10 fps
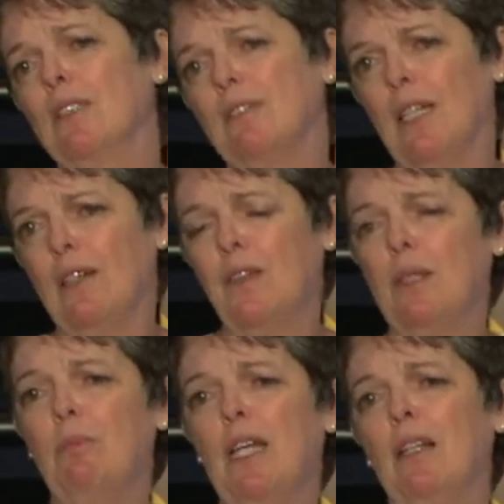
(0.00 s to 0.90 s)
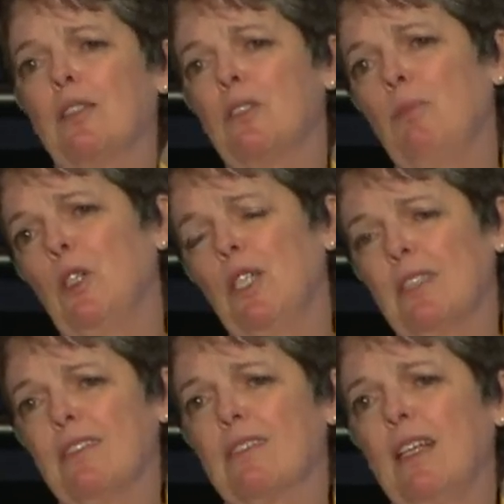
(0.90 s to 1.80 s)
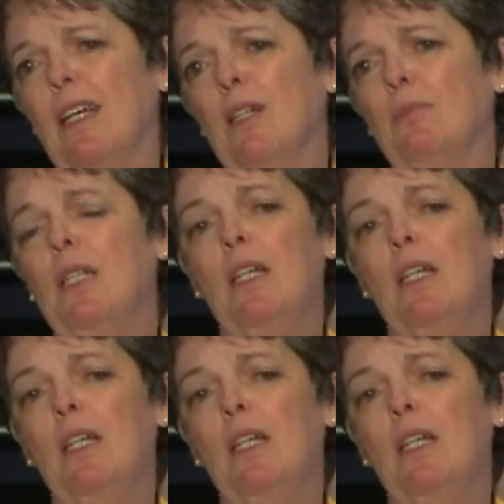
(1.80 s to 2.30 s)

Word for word: uh, the male experience. Um,